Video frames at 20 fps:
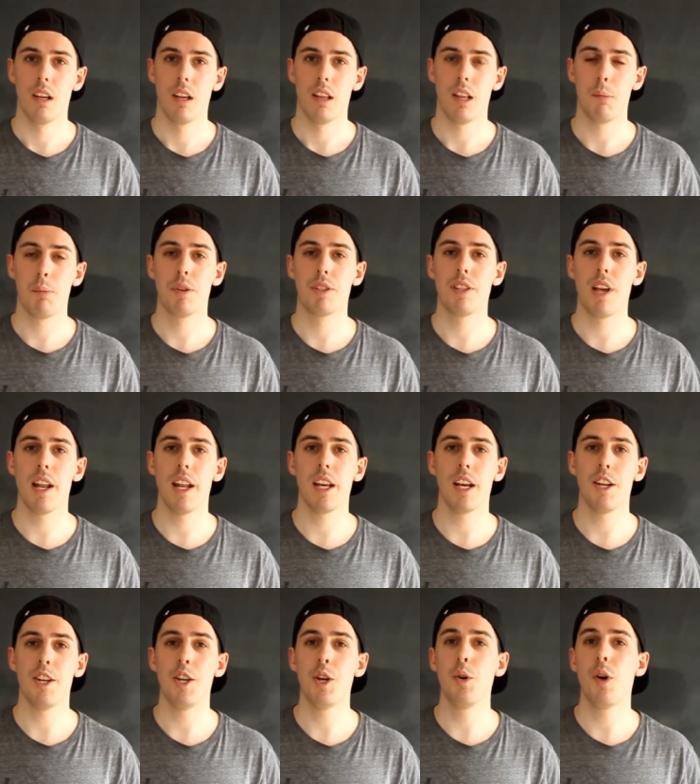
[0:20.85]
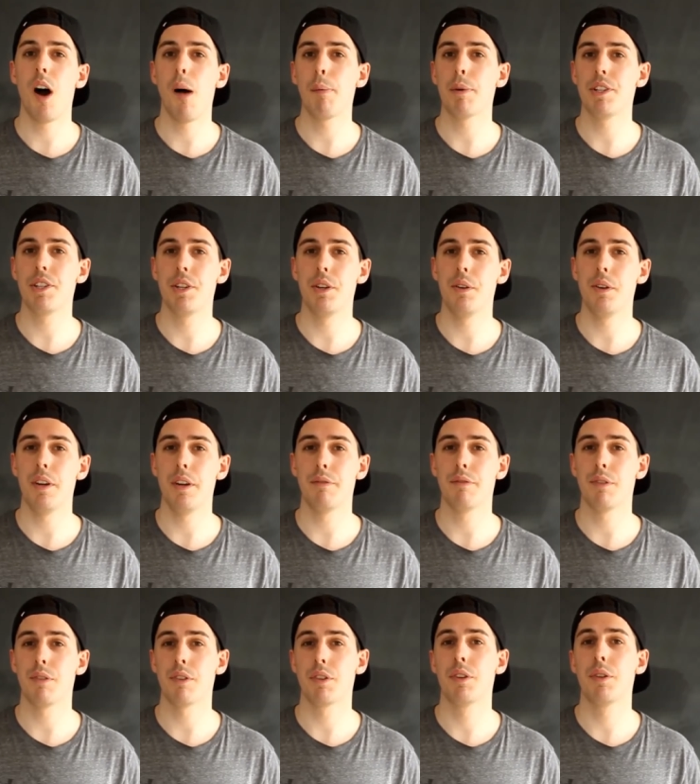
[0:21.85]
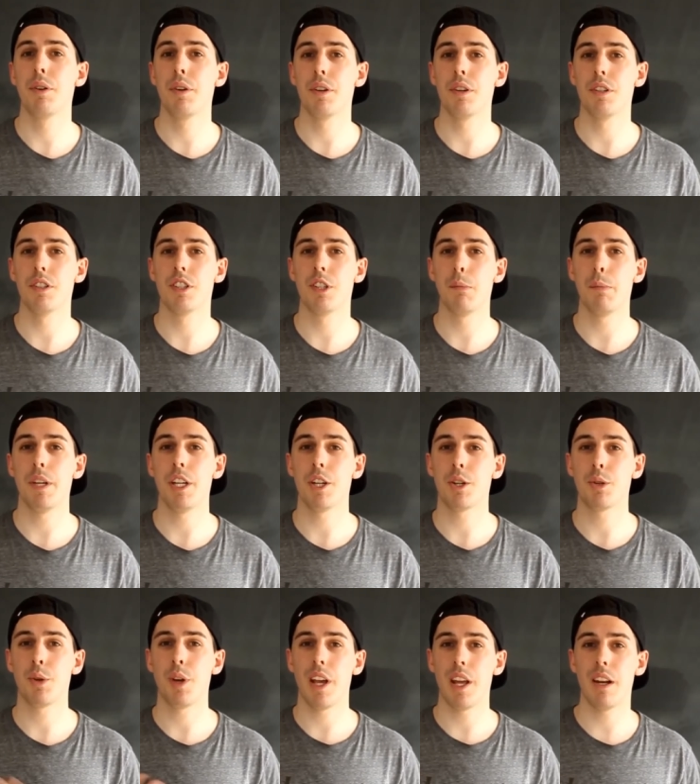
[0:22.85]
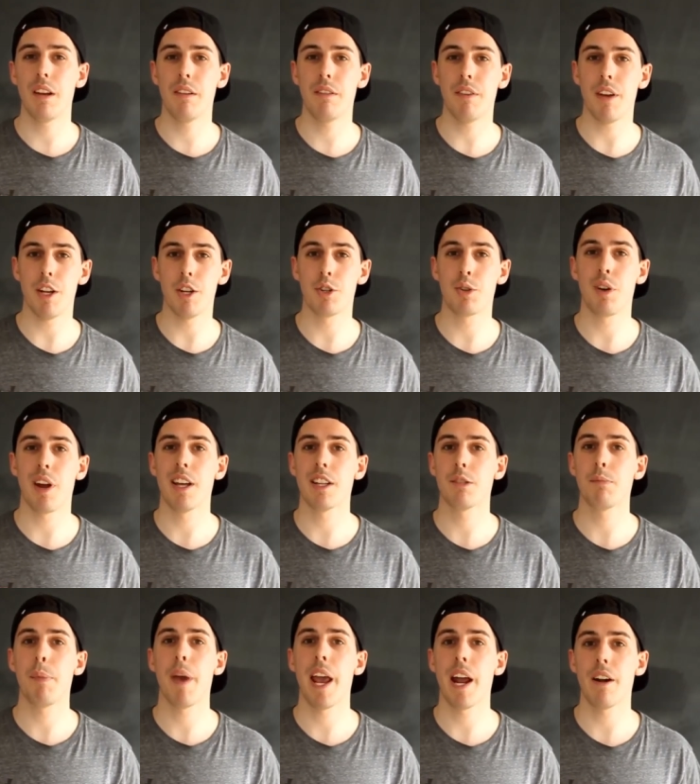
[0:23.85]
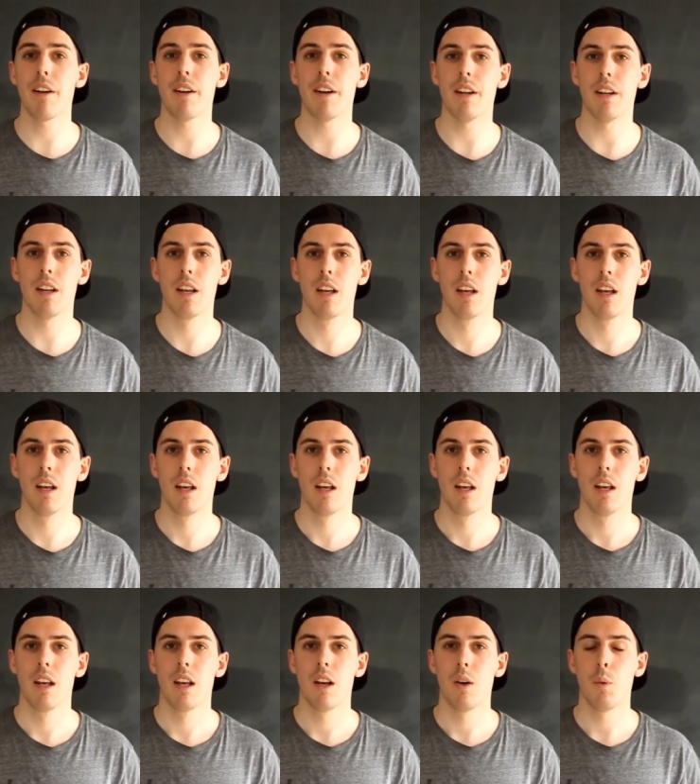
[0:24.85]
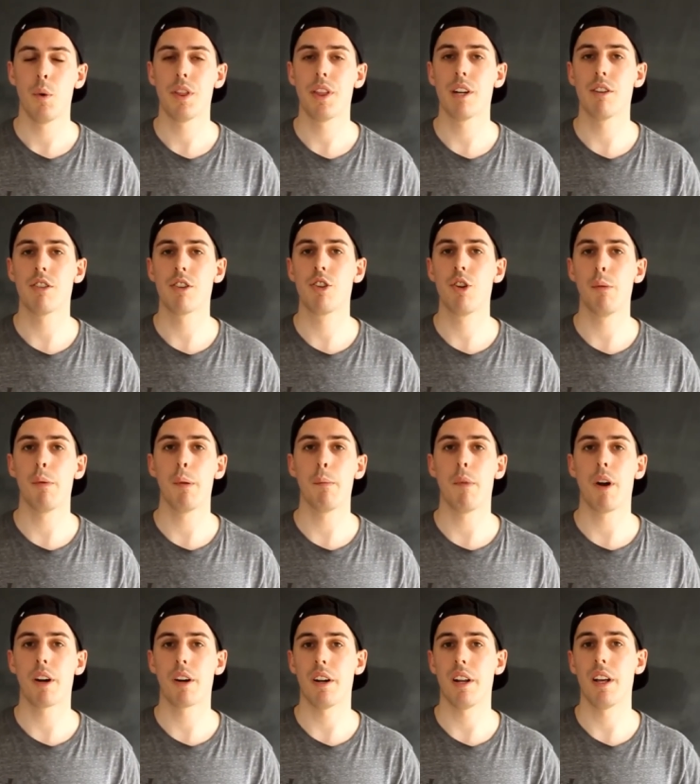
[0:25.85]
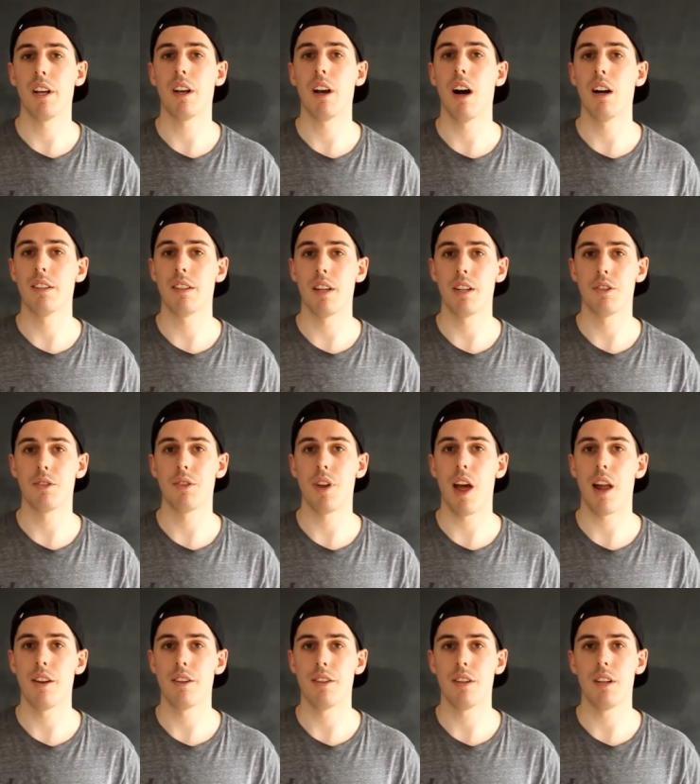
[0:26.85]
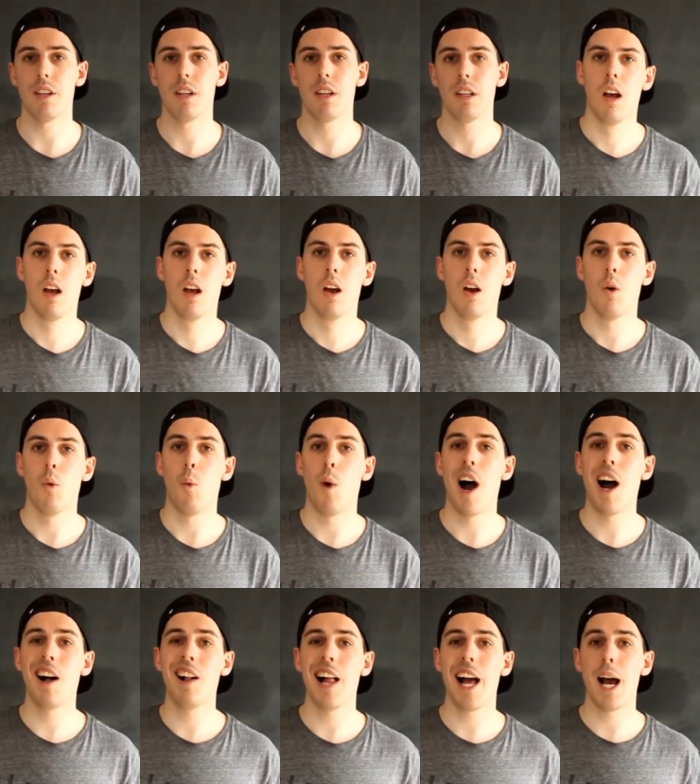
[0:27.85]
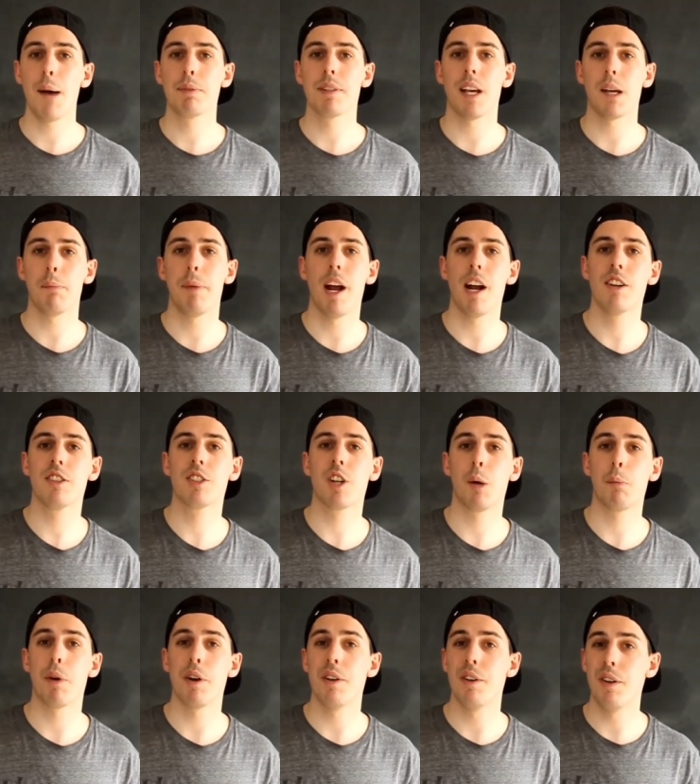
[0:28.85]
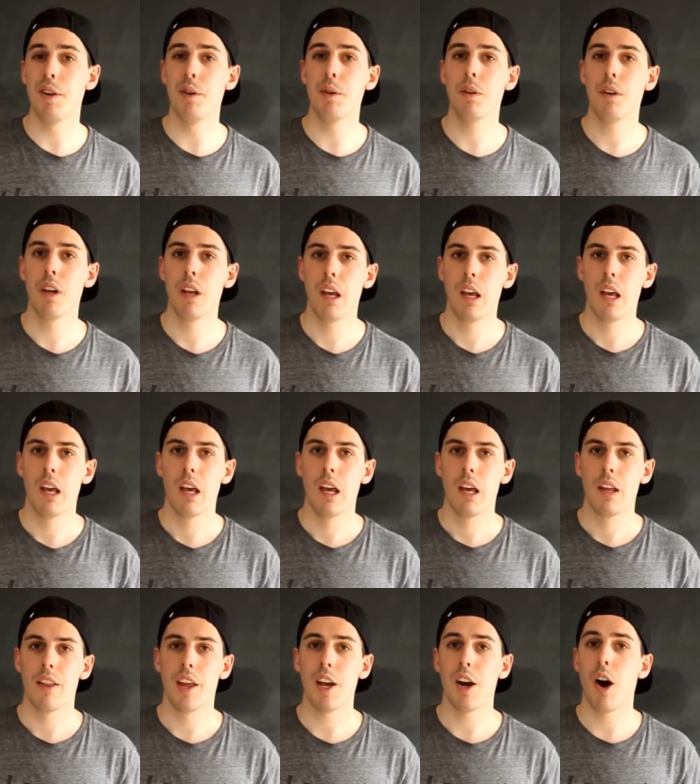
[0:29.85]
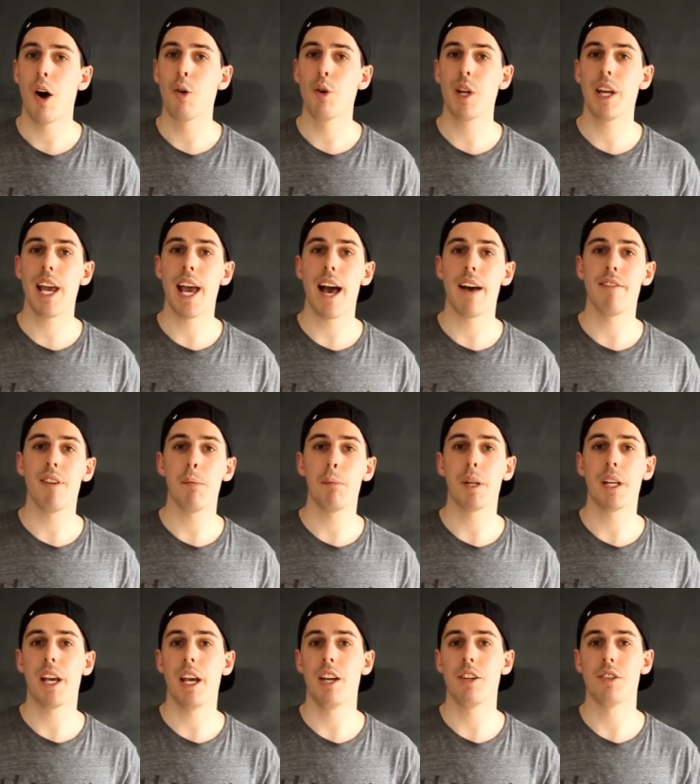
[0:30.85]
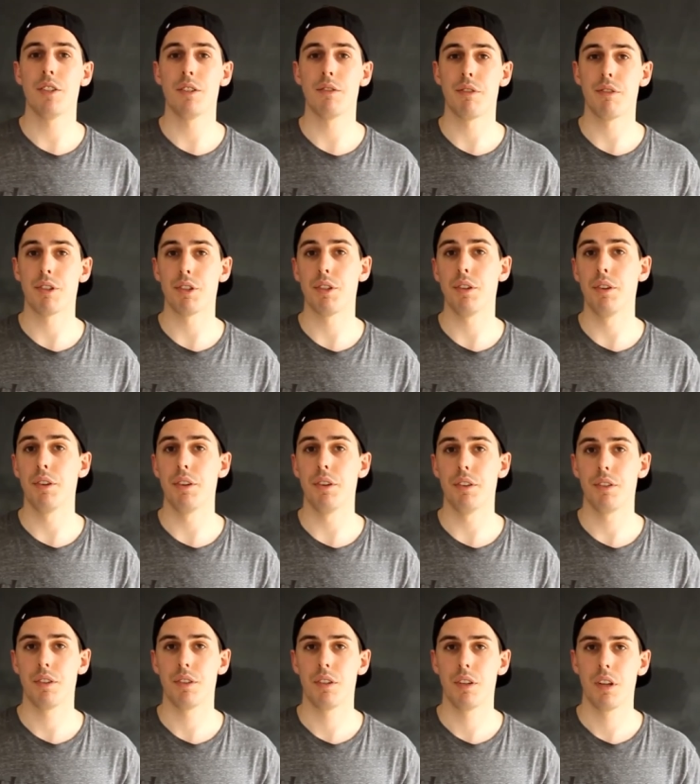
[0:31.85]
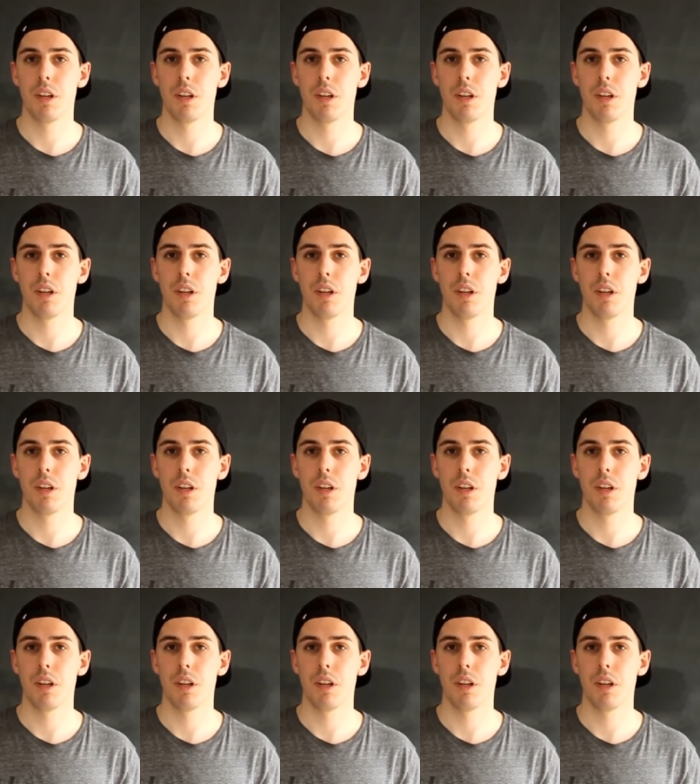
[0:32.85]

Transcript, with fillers: They're presenting a new opportunity for recruiters to be creative and transparent with their recruitment marketing content strategy. While apps like Periscope are new, they already have implications for recruiters.